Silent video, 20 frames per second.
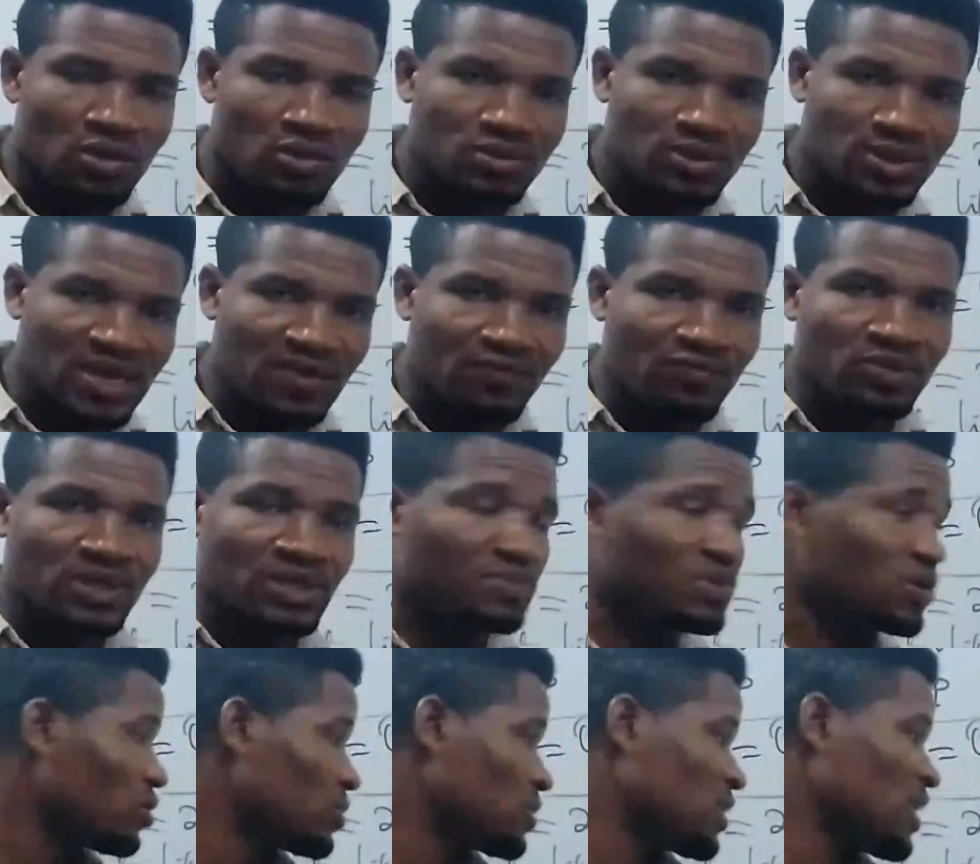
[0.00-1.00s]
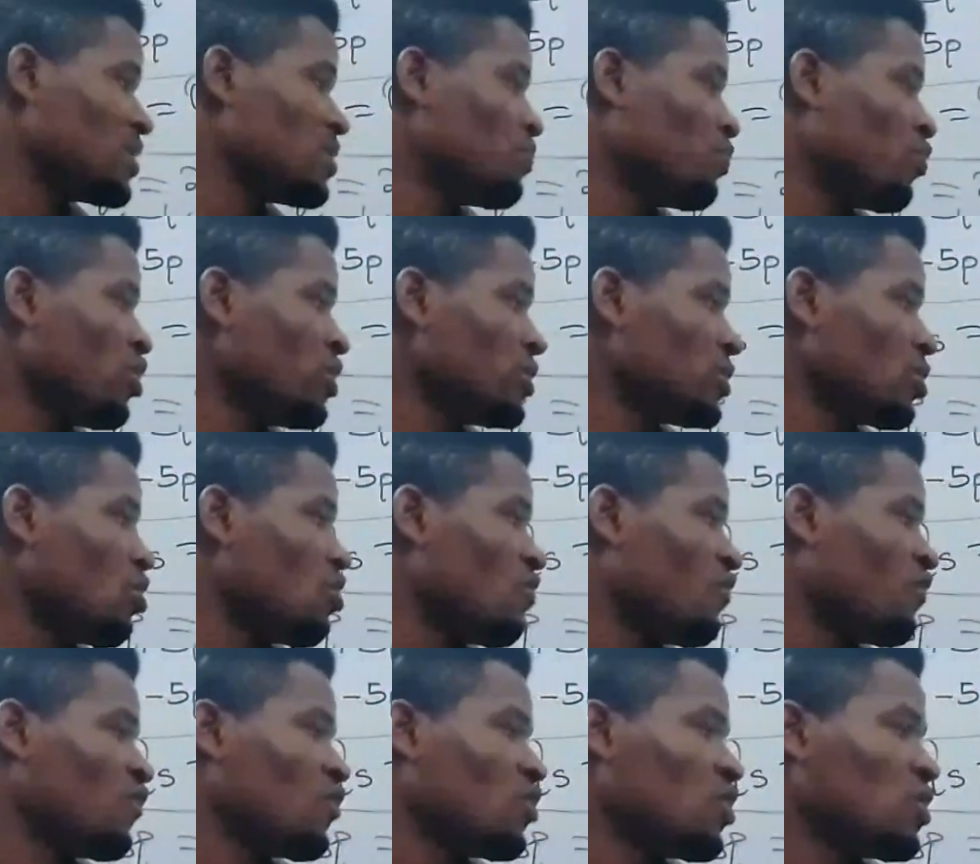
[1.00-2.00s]
70. Because at the point
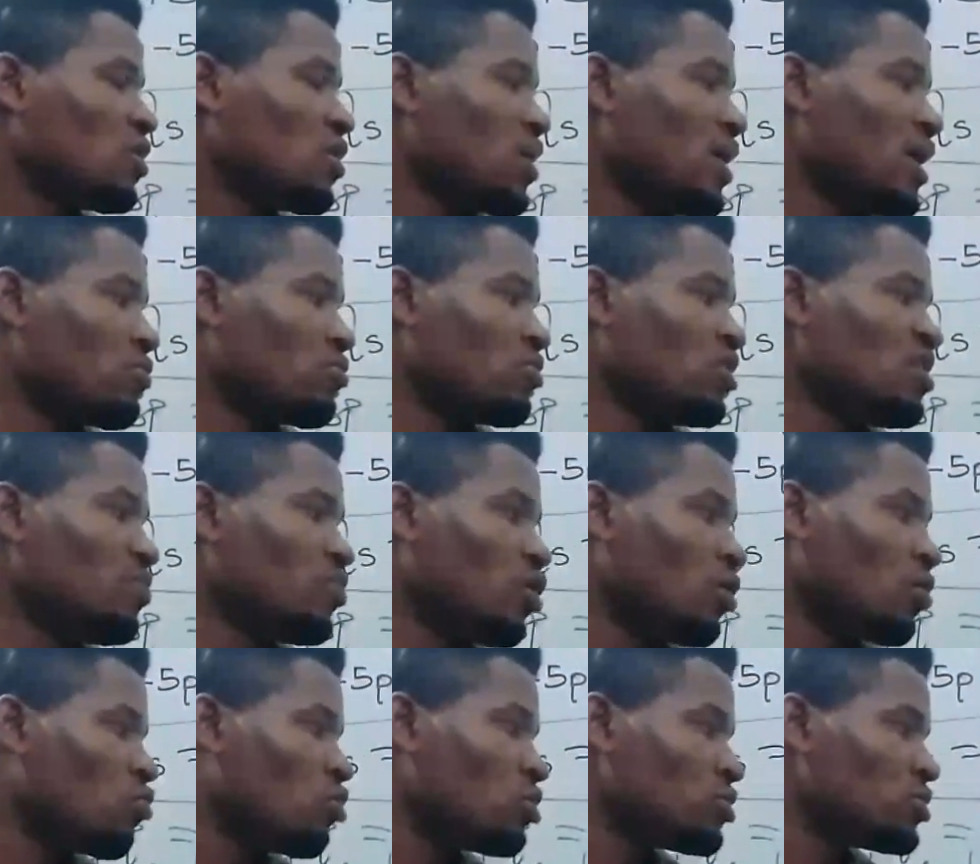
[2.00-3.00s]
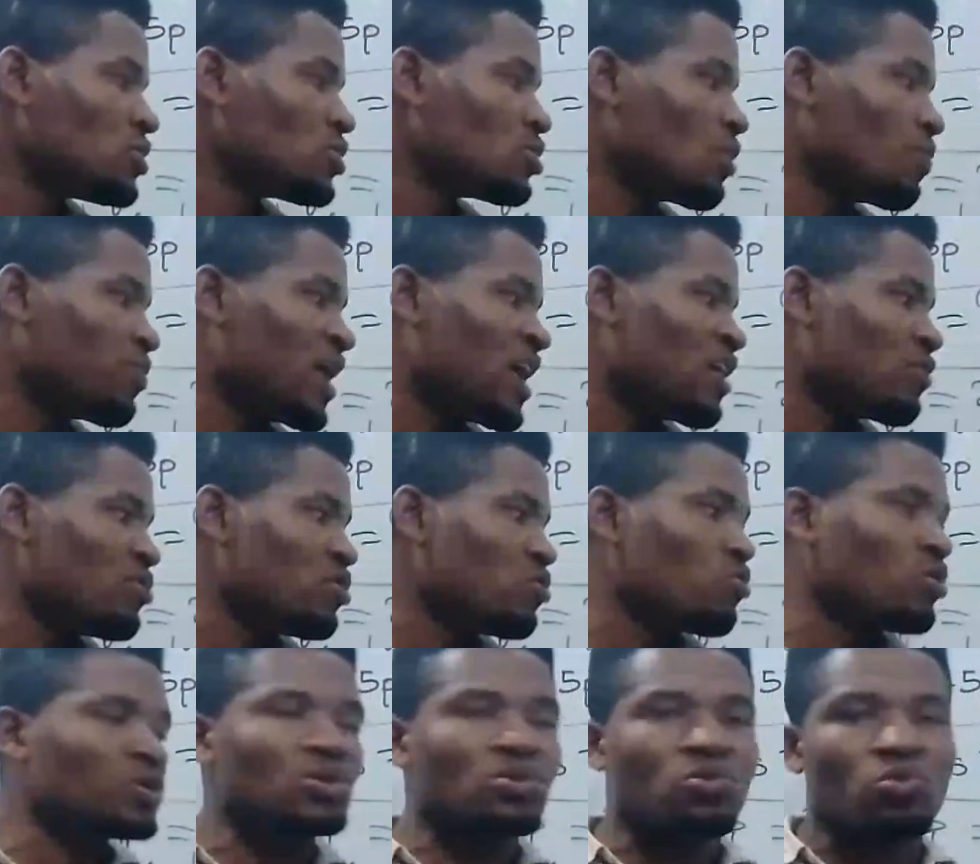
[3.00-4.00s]
of equilibrium, quantity supply will be
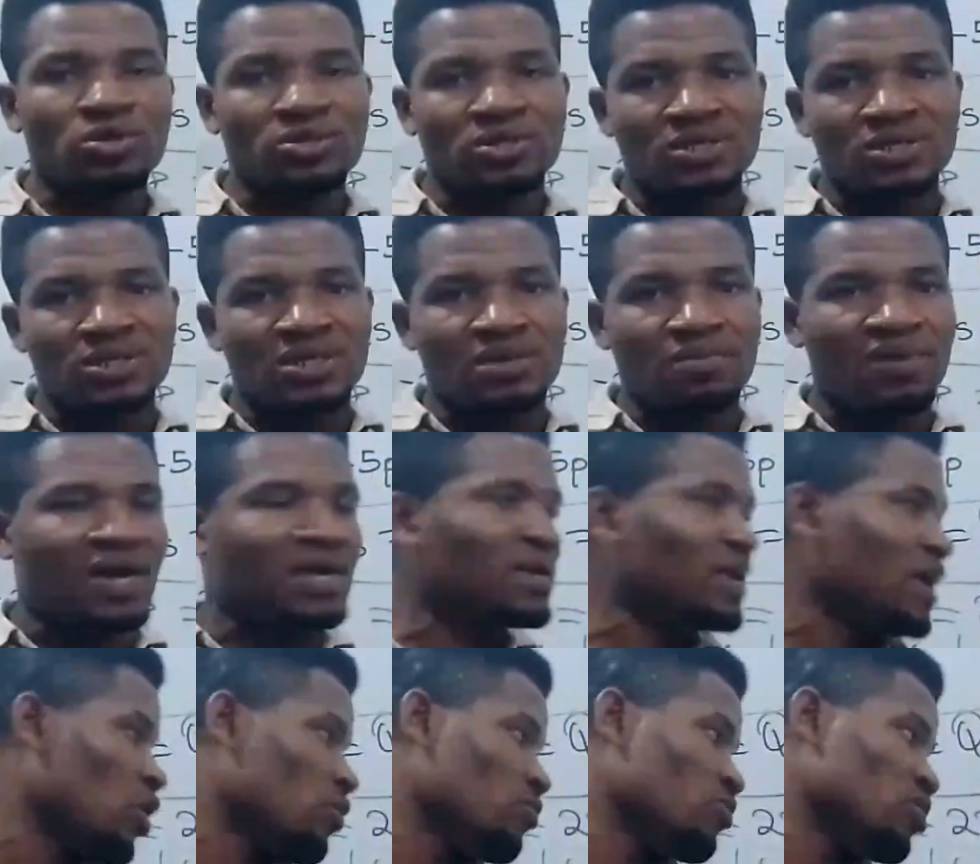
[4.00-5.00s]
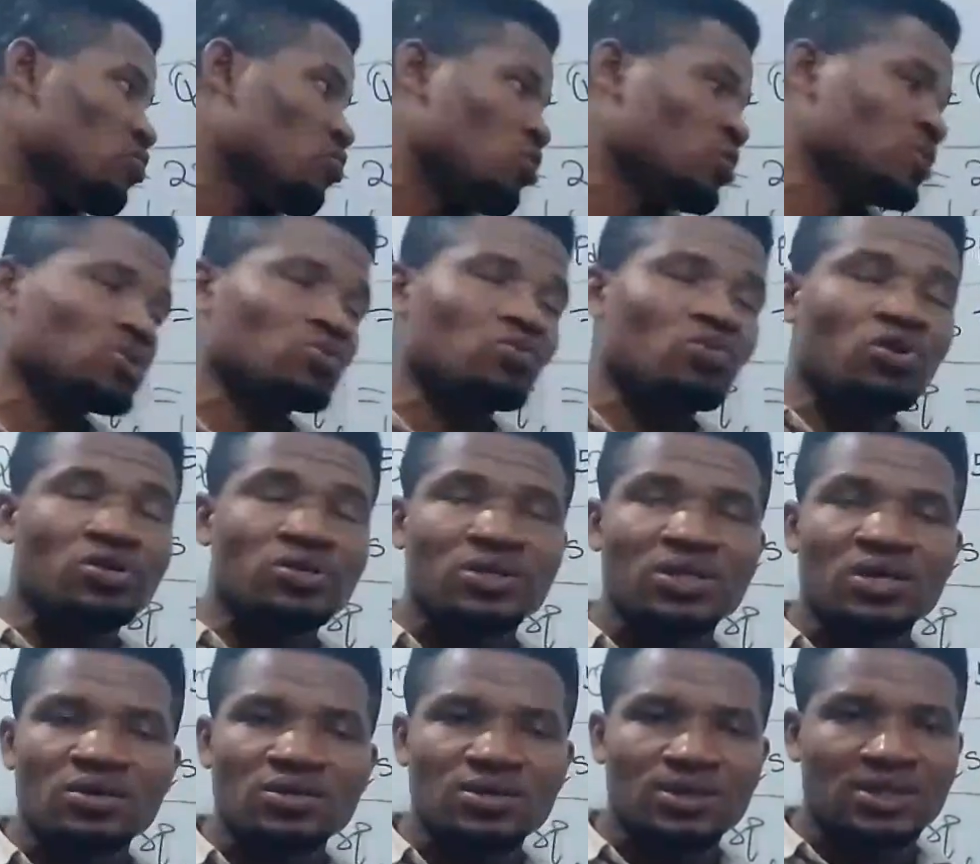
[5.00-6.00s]
equal to quantity demand and will be equal to what?
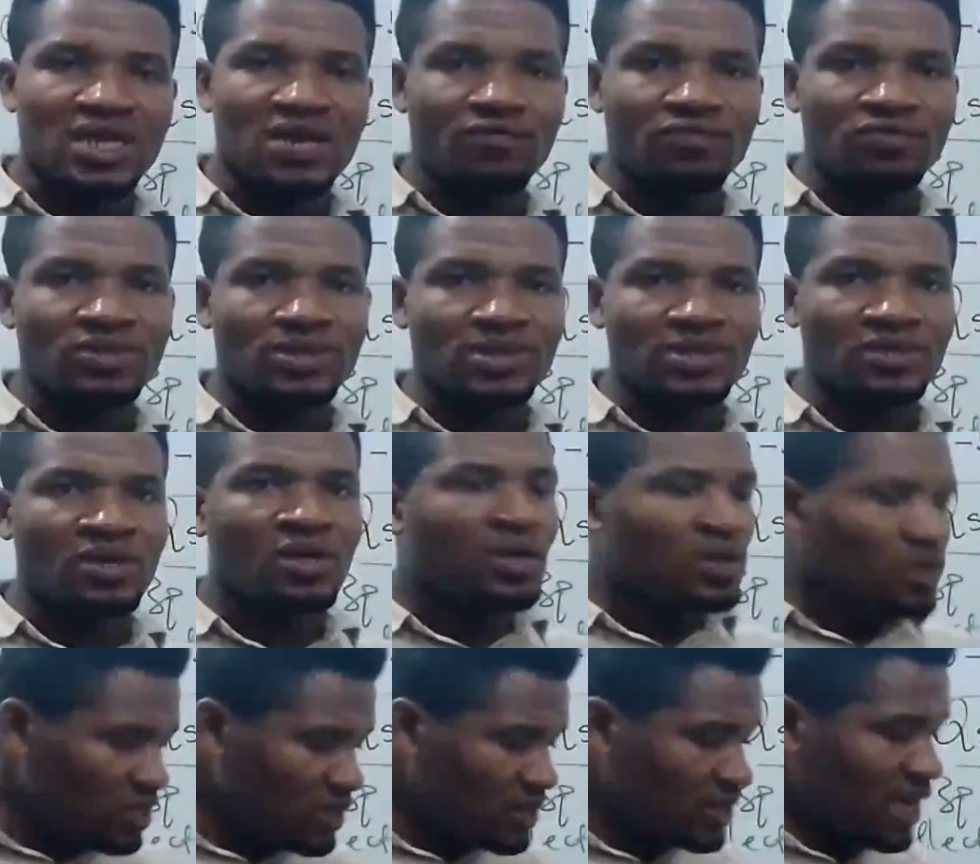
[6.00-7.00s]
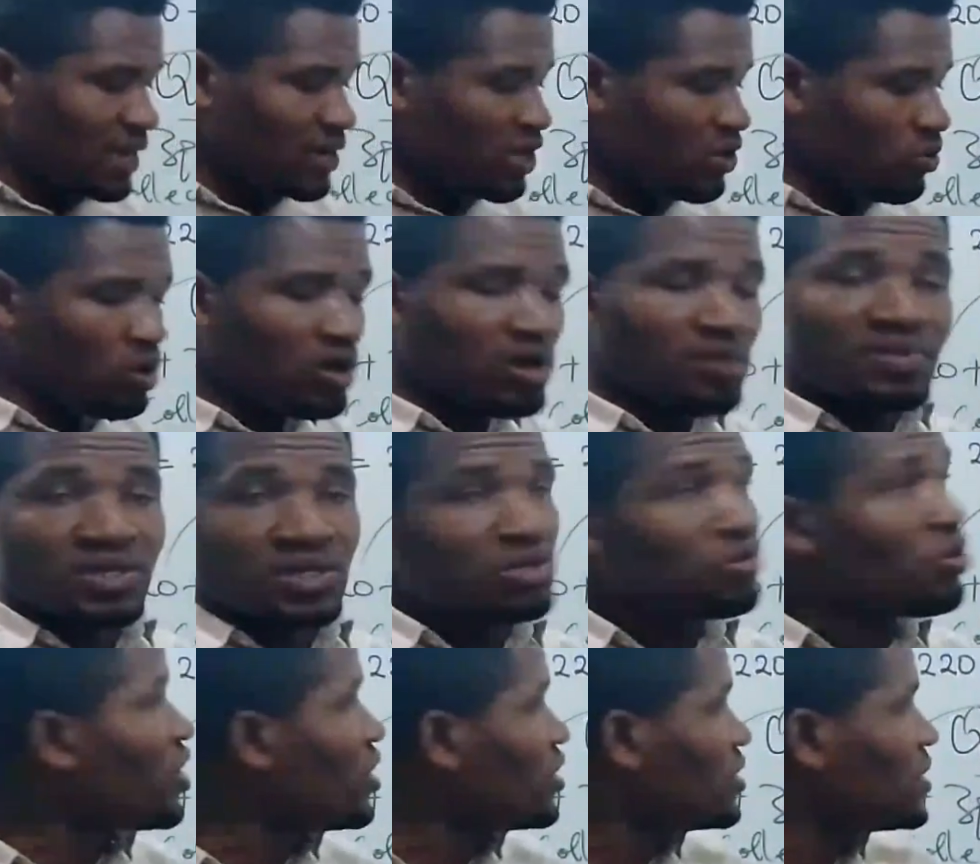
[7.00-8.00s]
70. This can equally be
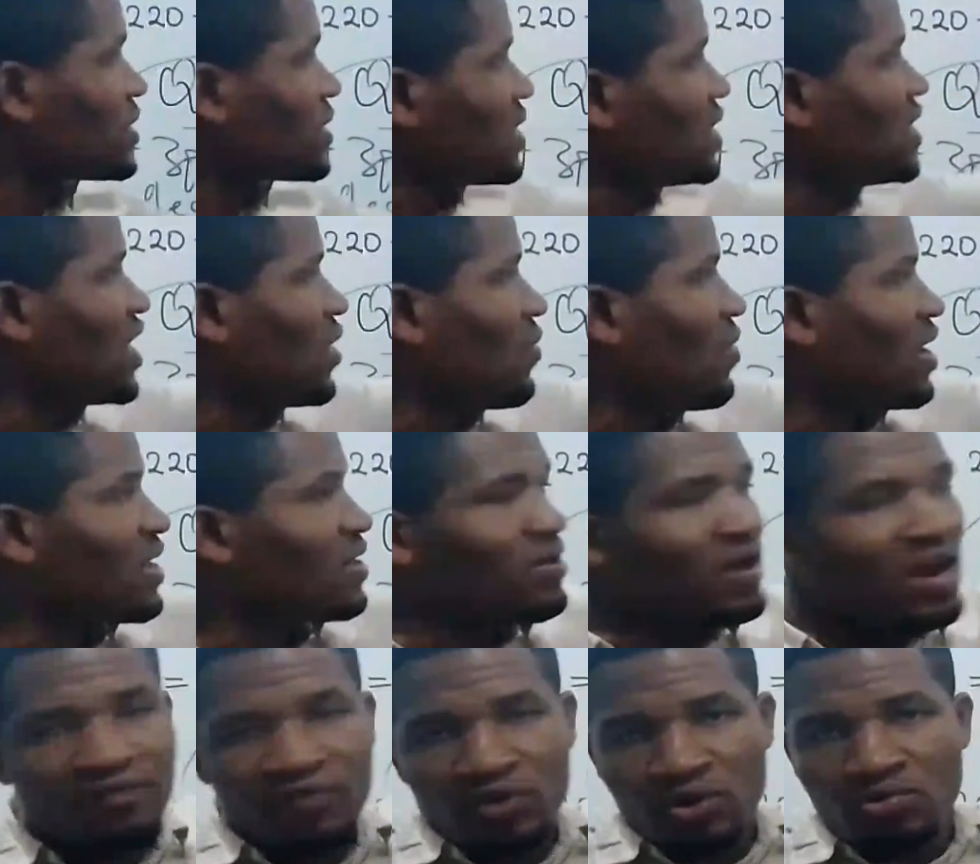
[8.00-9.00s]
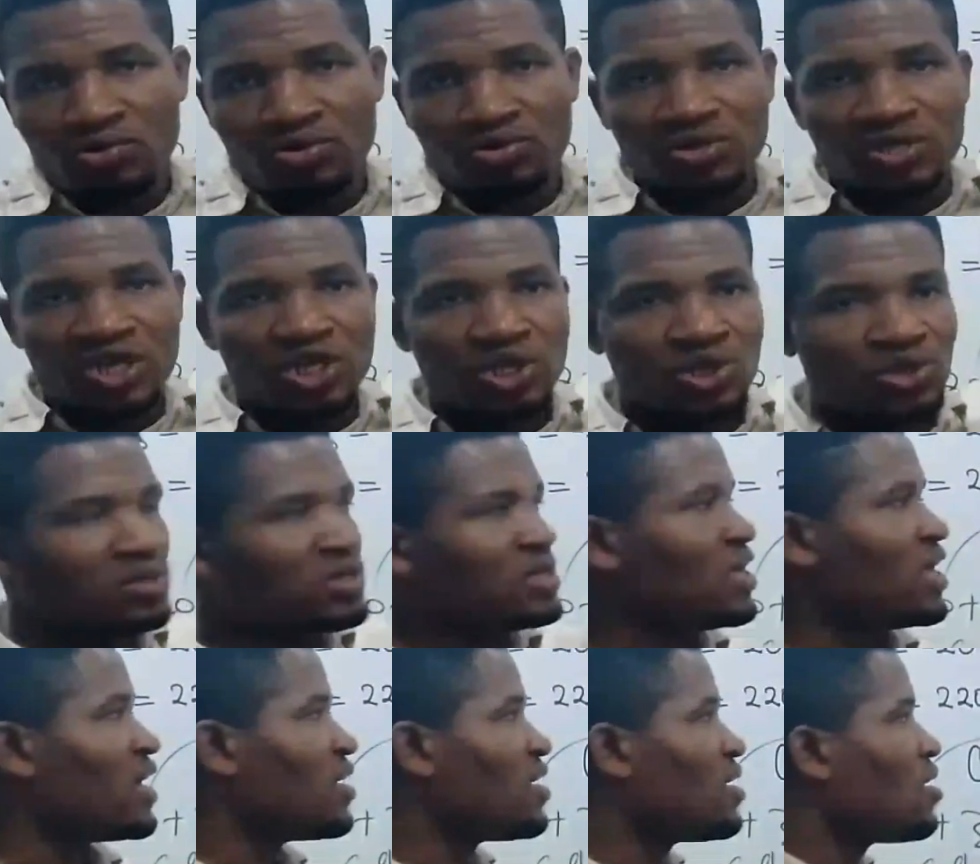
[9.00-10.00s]
traced in our graphical notation
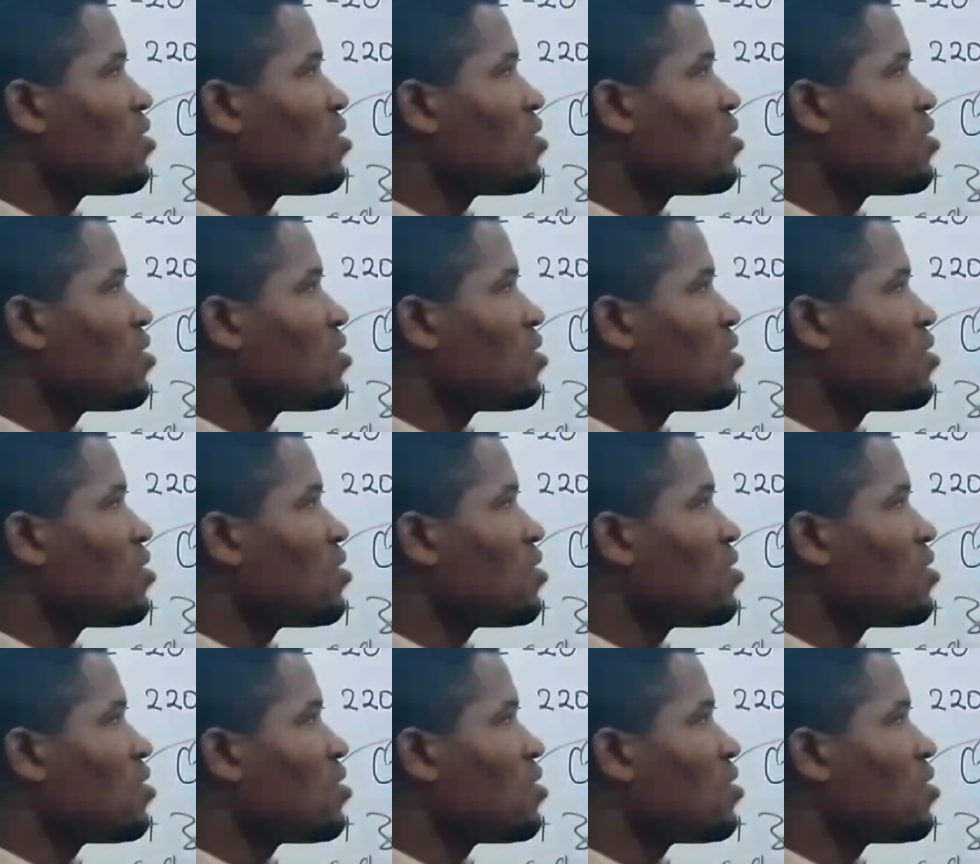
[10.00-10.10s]
here,